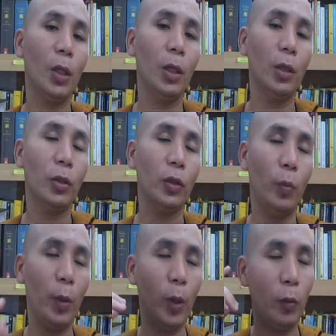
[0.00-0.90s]
So
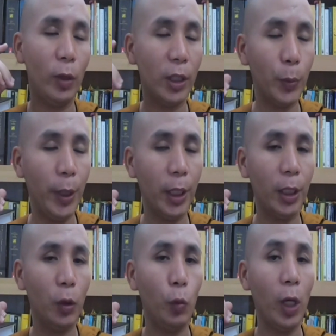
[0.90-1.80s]
before we speak,
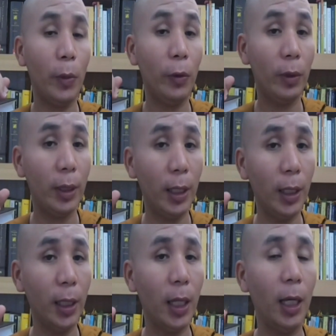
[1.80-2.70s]
we have to think
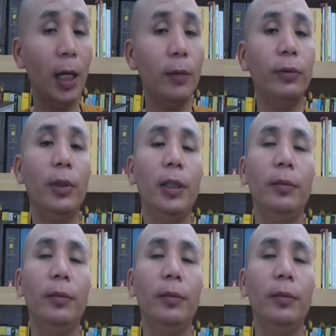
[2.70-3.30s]
carefully.